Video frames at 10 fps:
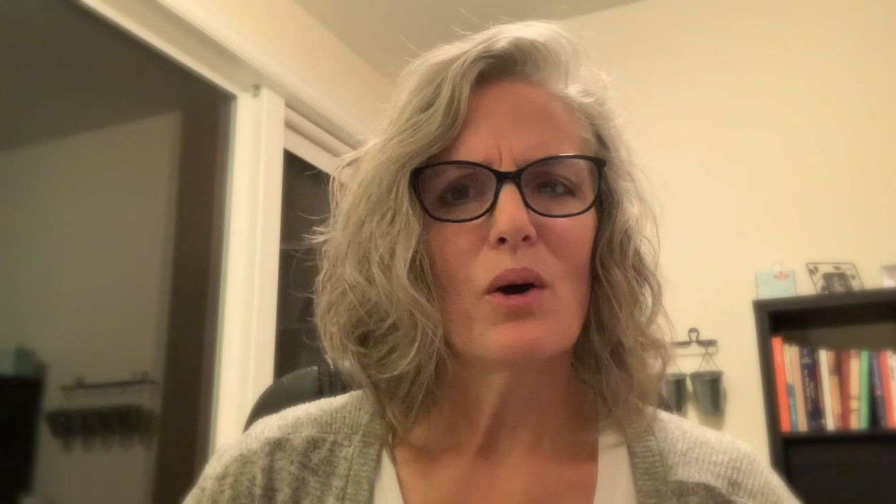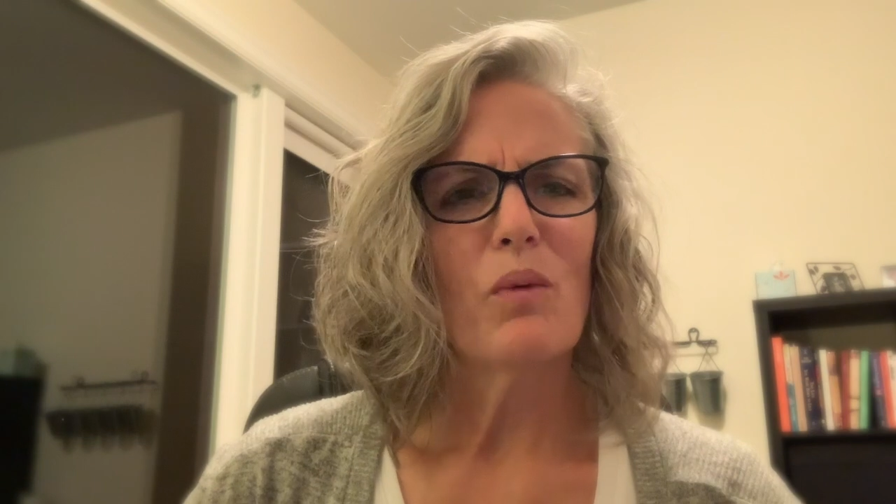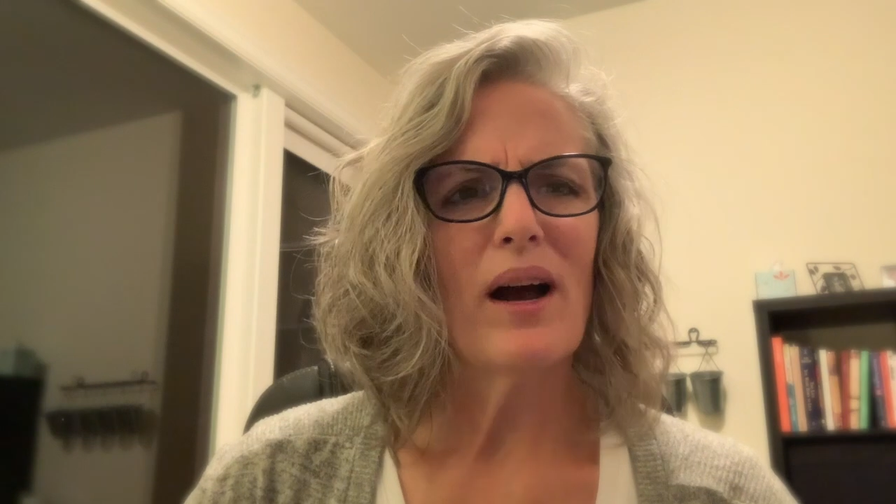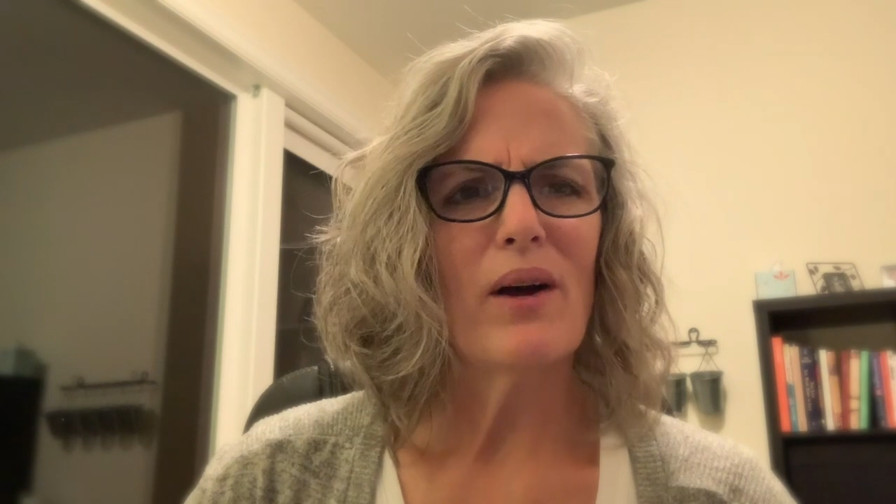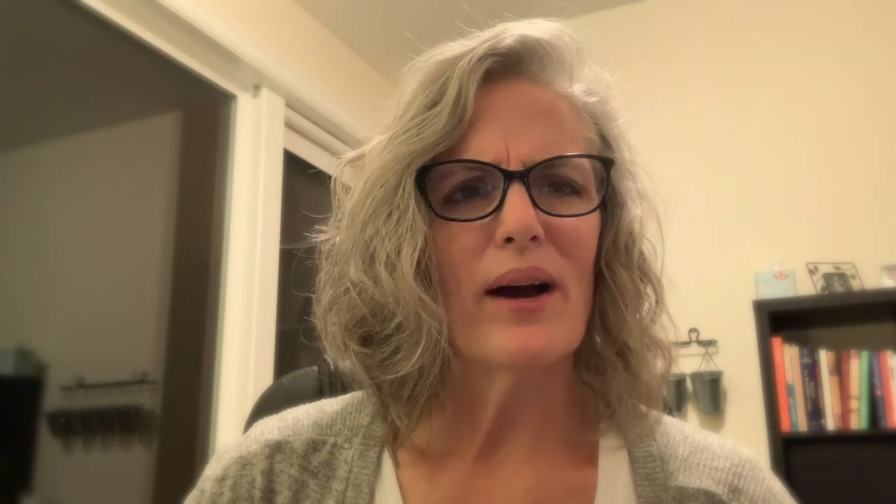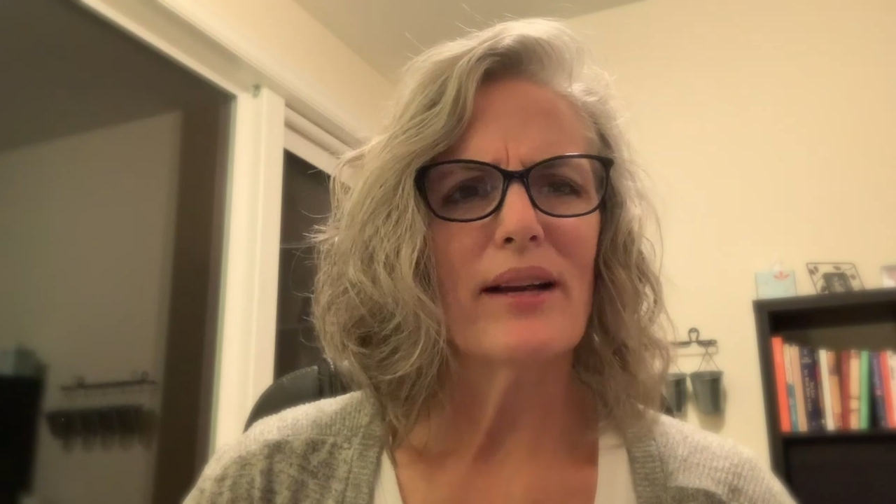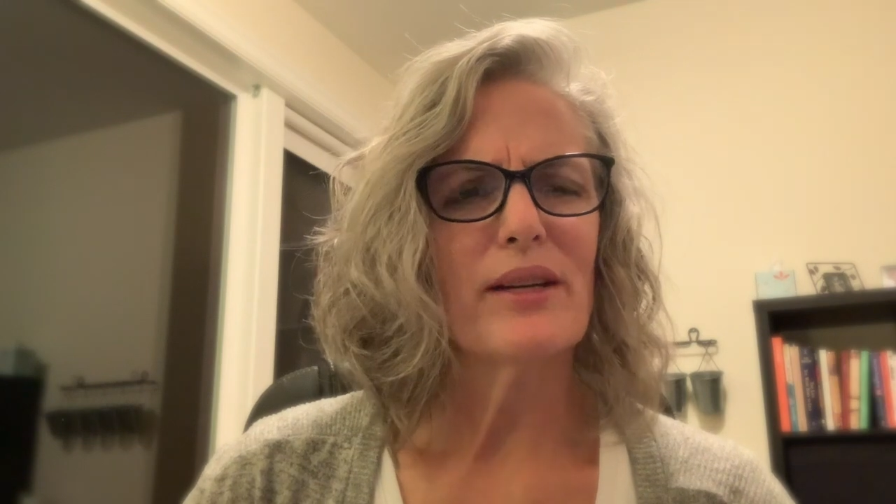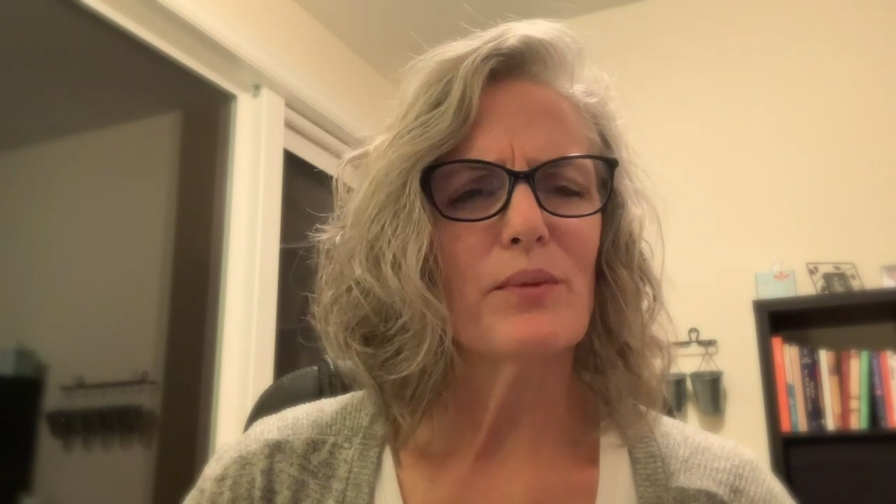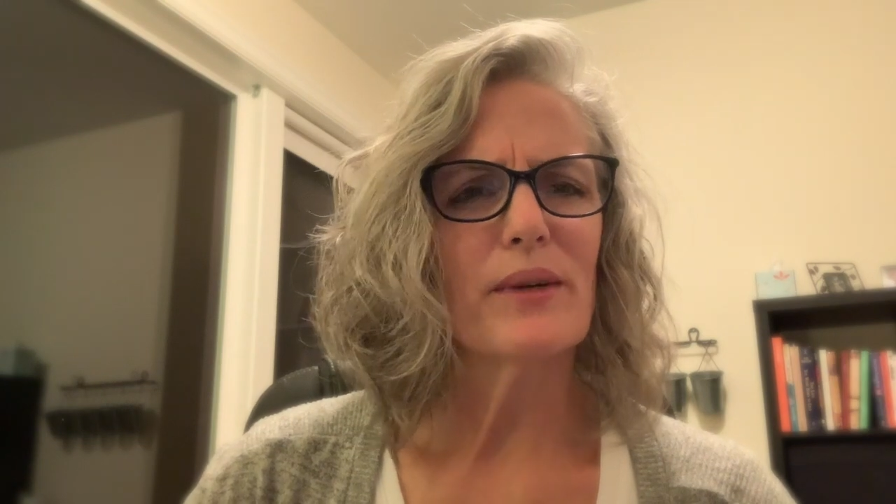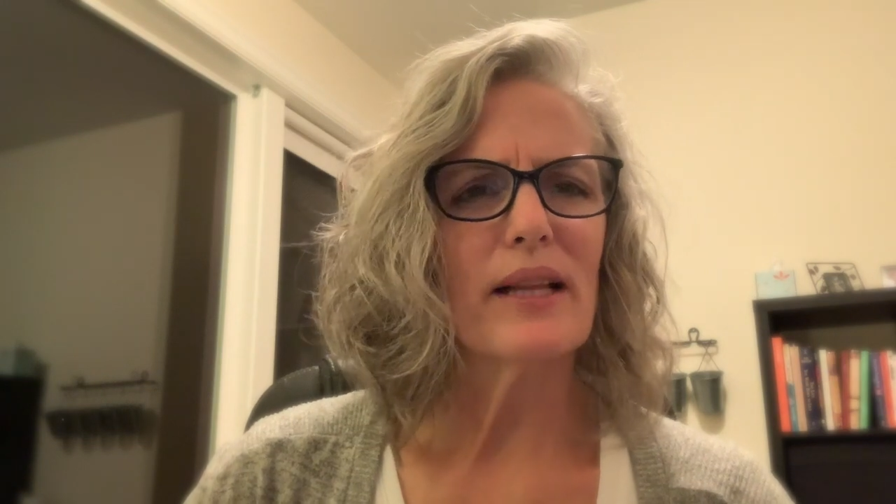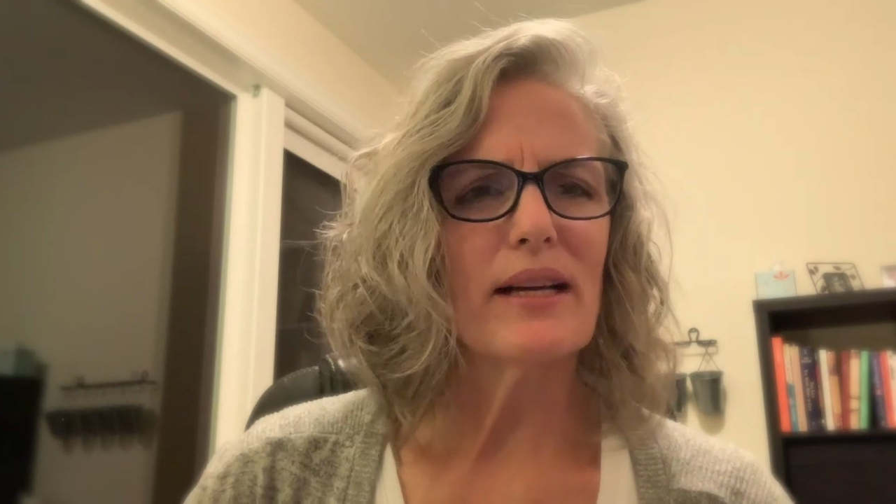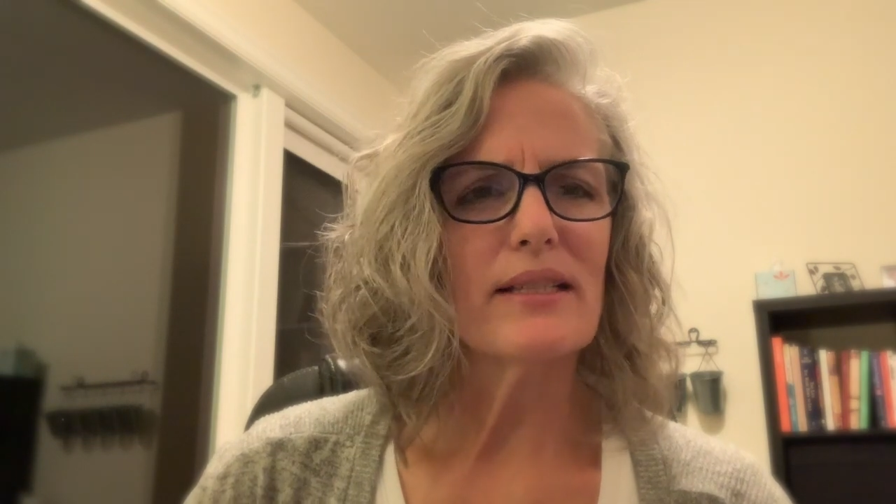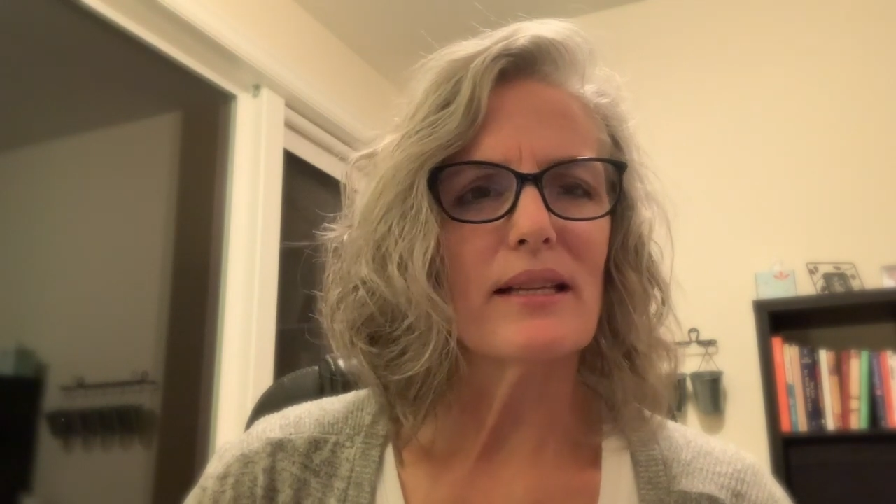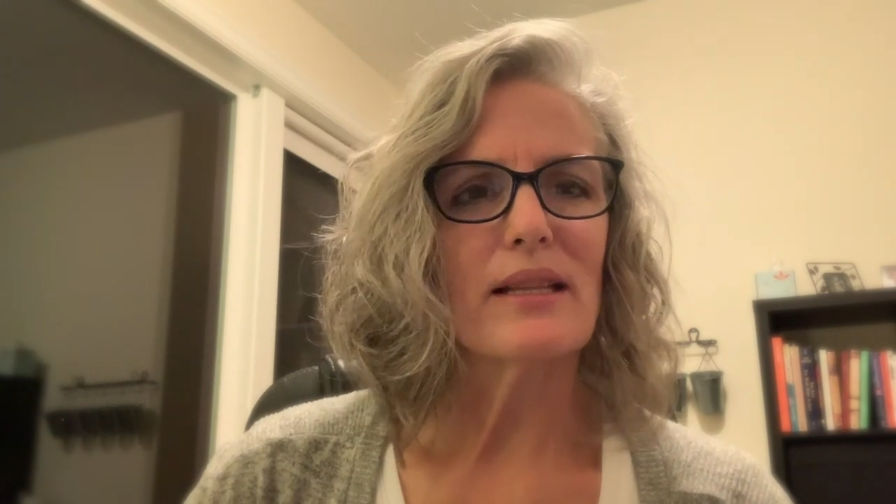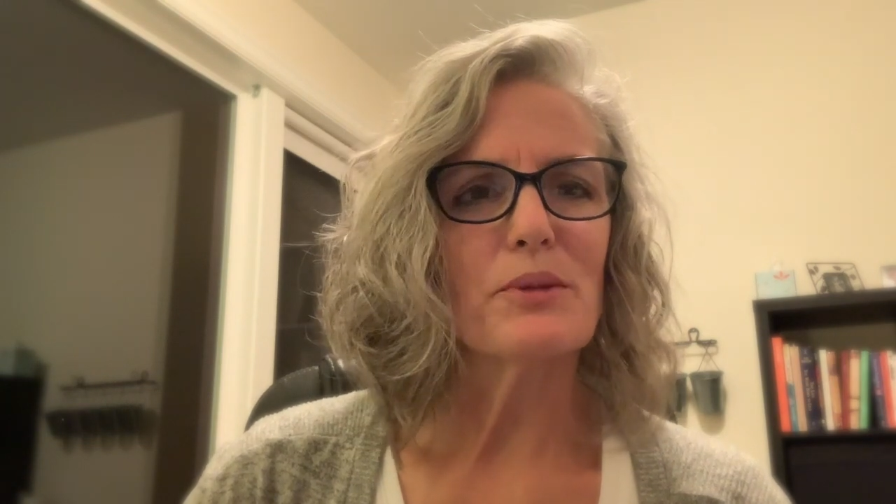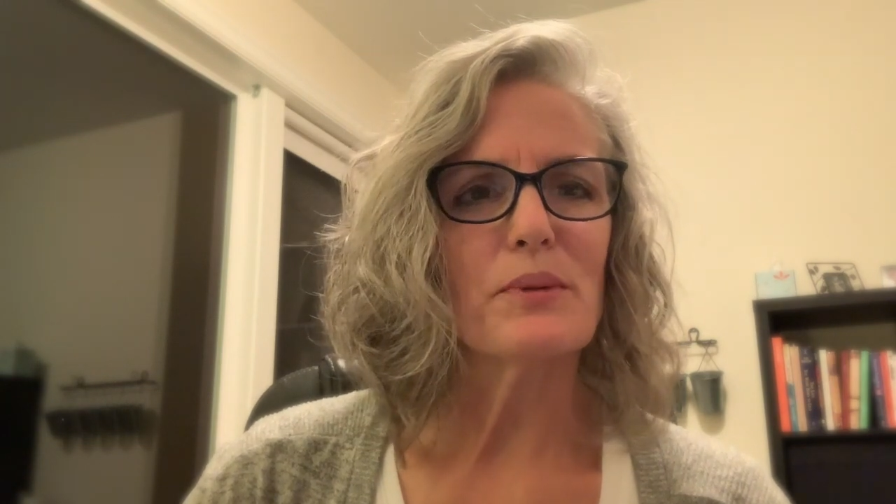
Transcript: wow, I didn't realize that this